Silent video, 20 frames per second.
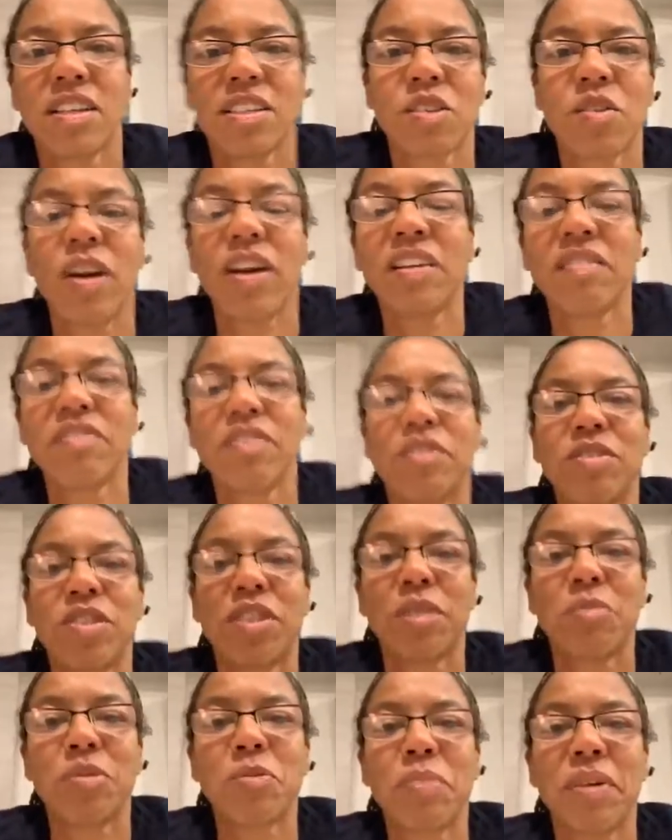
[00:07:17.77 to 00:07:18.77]
quite a few
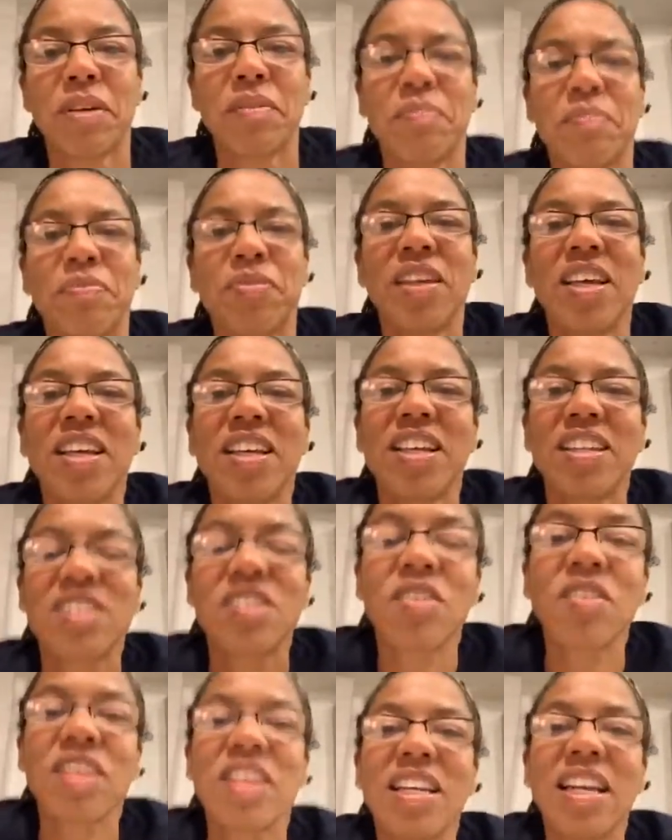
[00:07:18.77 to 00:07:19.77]
tips, but
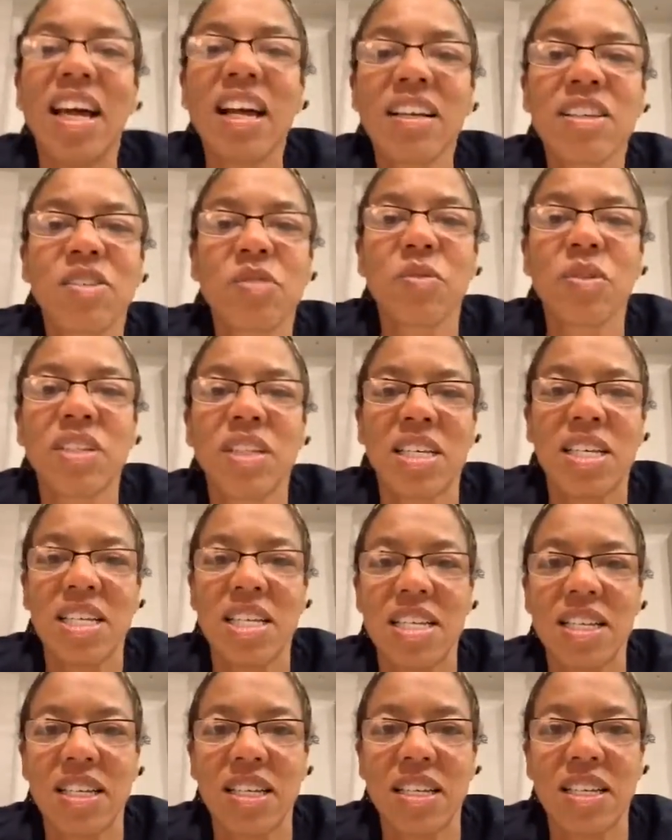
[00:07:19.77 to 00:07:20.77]
so the next one
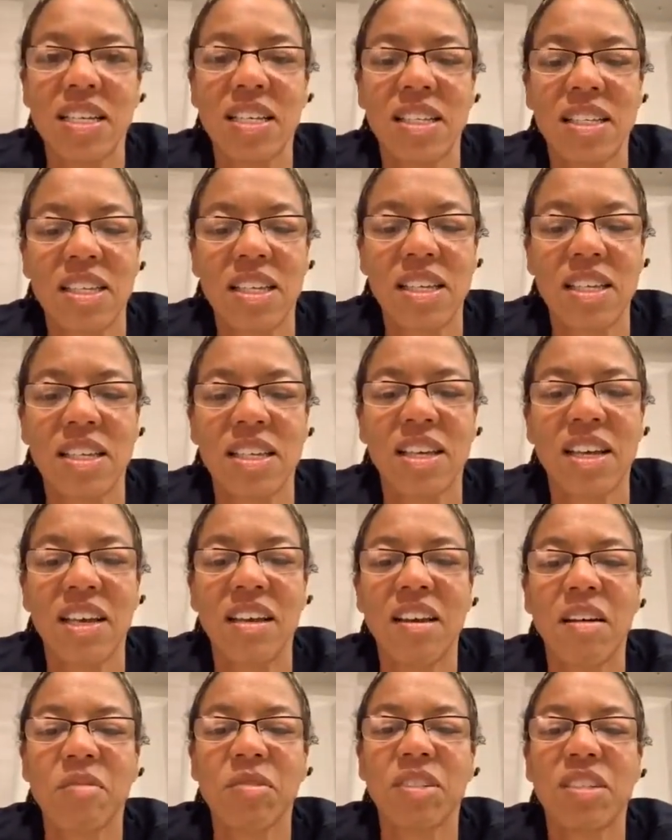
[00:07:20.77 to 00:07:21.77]
is,
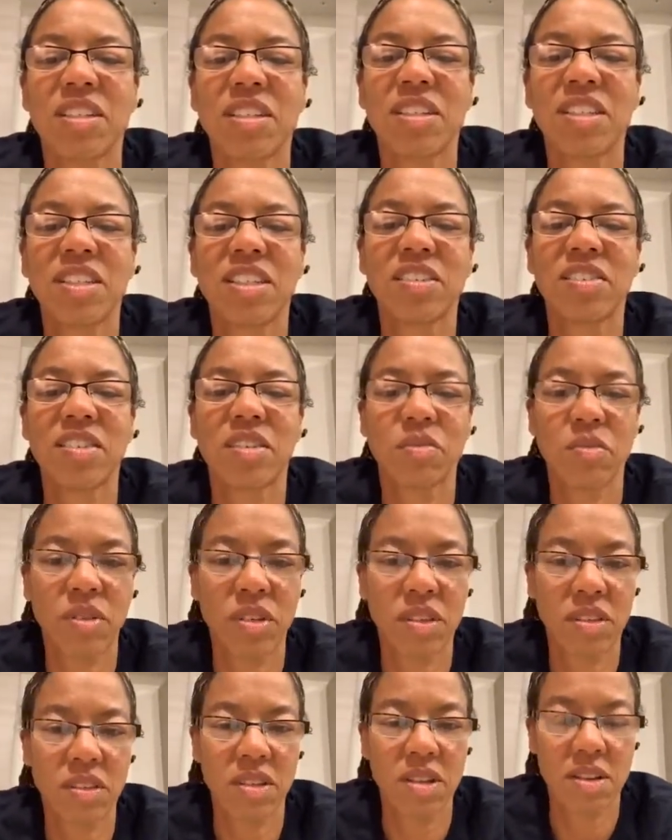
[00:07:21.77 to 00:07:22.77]
and I was just sharing
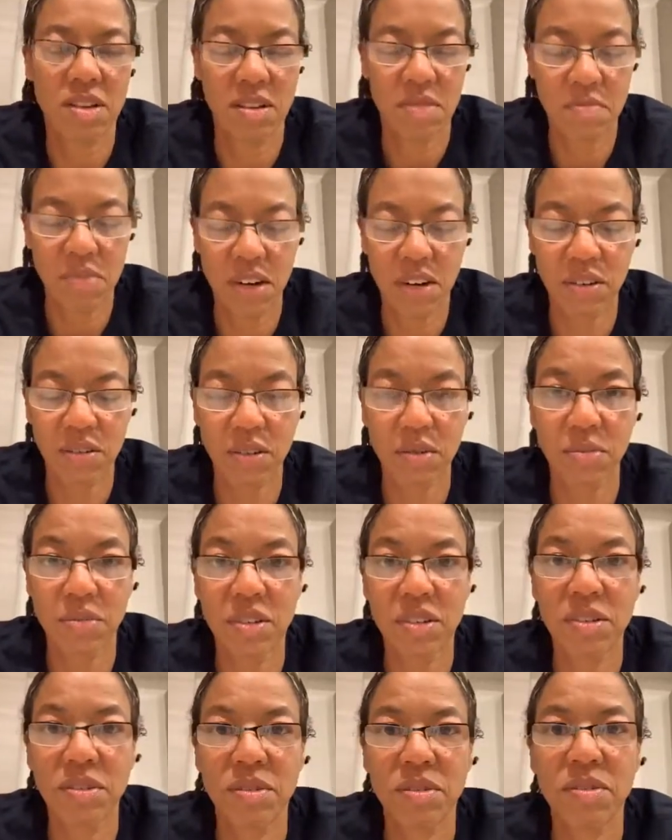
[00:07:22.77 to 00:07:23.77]
with my group
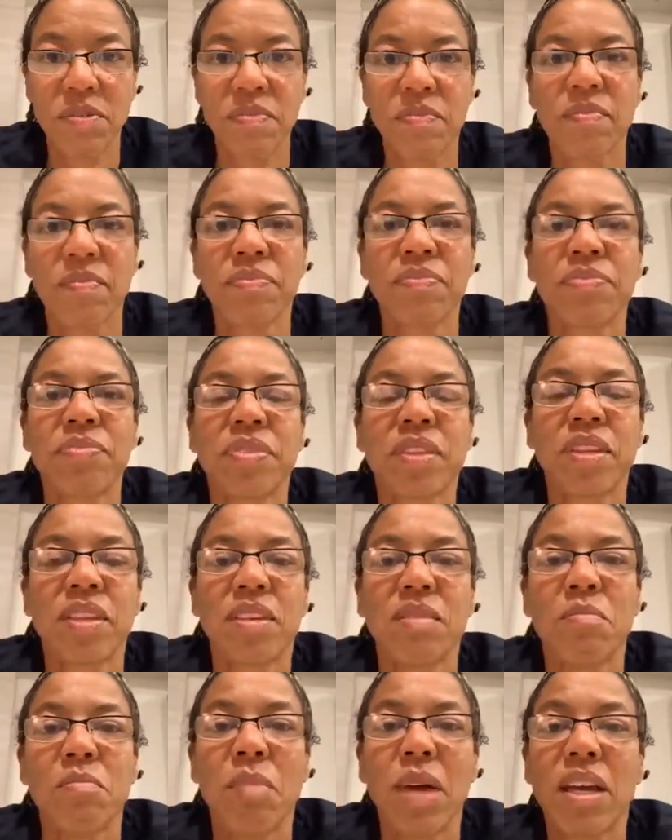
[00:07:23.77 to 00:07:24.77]
too,
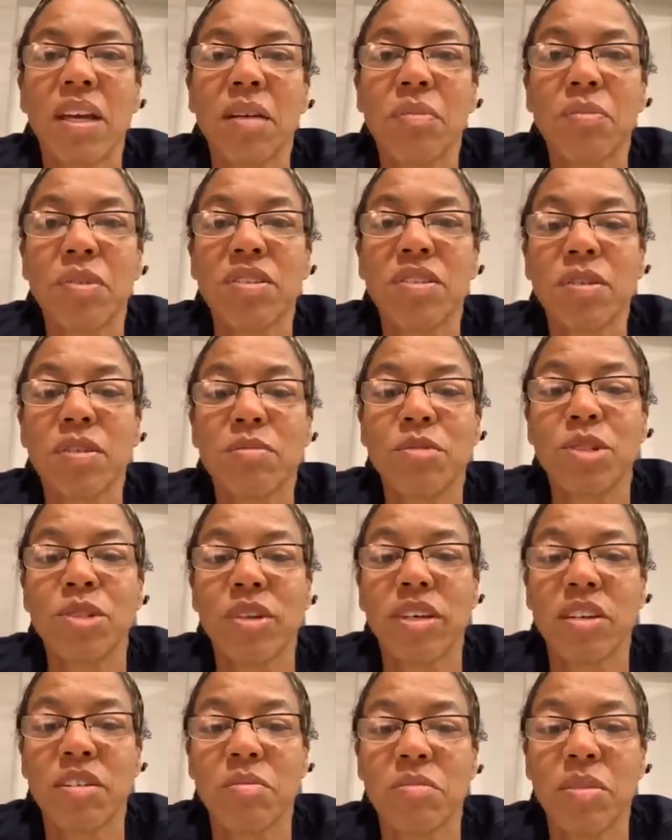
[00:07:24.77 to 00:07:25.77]
make up you some
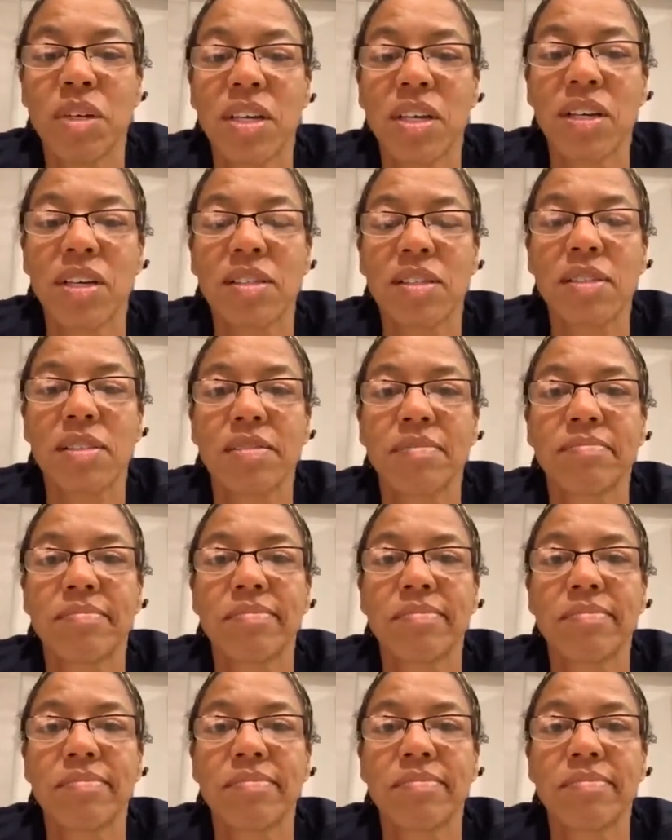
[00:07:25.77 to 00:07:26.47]
trail mix.